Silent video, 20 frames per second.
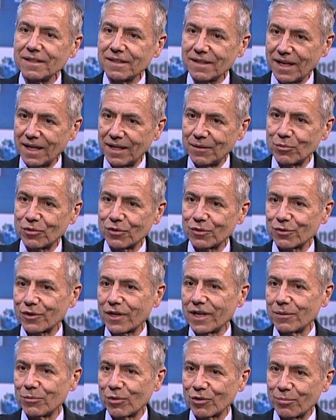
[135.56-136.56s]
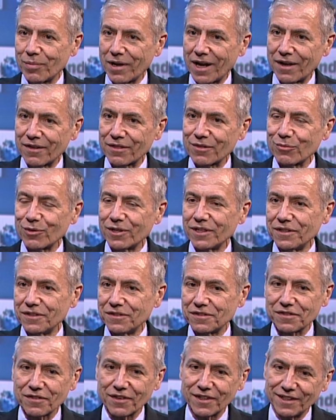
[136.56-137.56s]
Cable
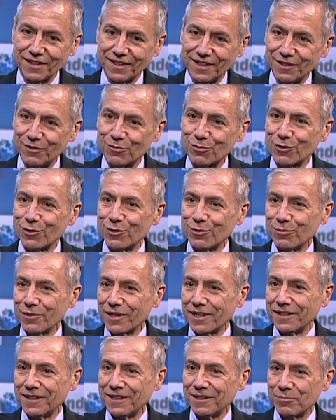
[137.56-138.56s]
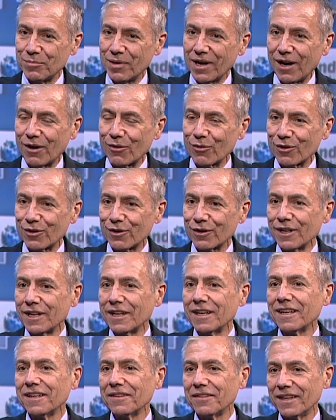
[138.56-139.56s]
pathways, they need room, they need power,
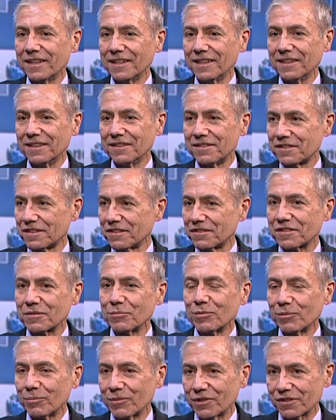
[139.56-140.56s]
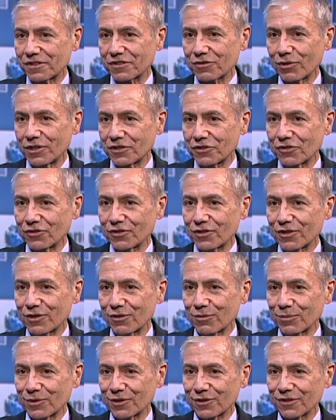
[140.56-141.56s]
they need system administration
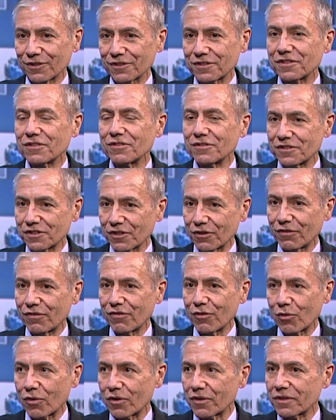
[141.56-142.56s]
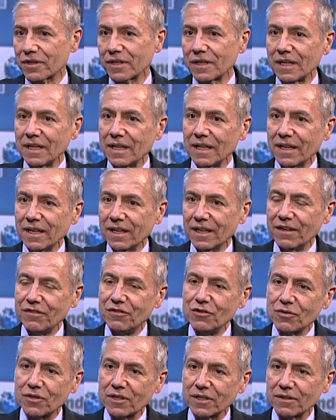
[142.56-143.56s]
terminals, so forth.
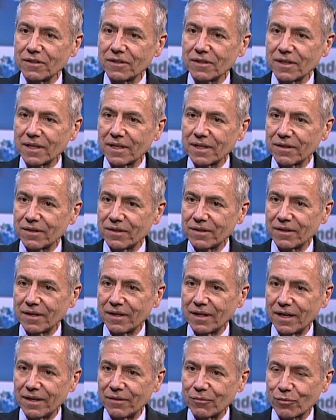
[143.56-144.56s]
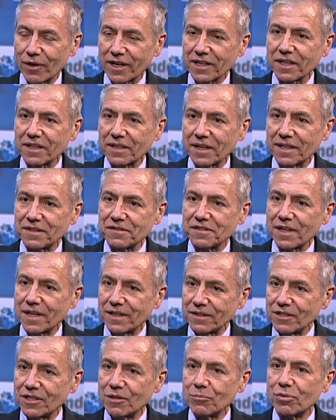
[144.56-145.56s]
If you can recognize
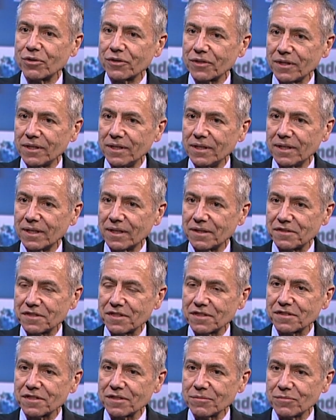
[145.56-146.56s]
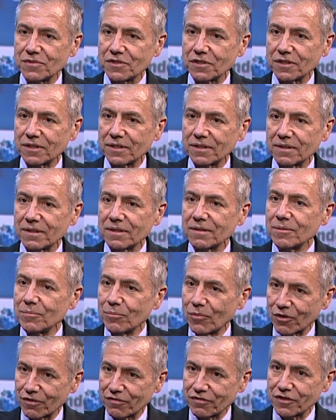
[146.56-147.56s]
that, you can put the systems in
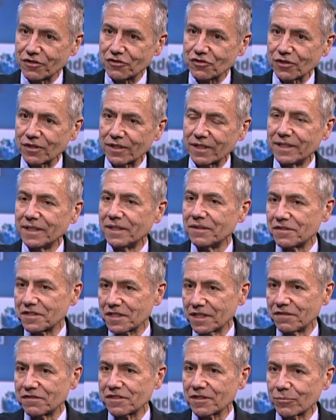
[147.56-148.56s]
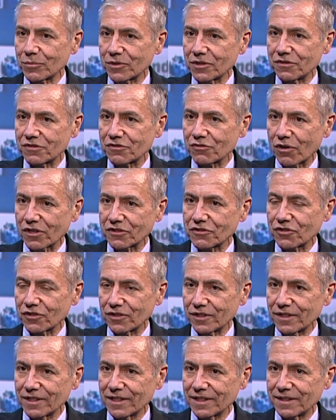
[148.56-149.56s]
more efficiently and save some
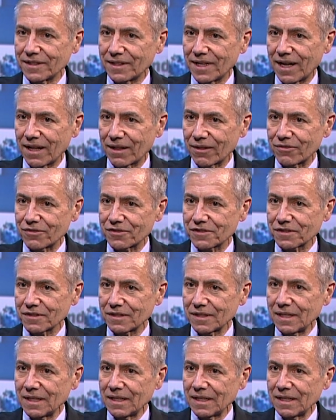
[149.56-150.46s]
construction dollars.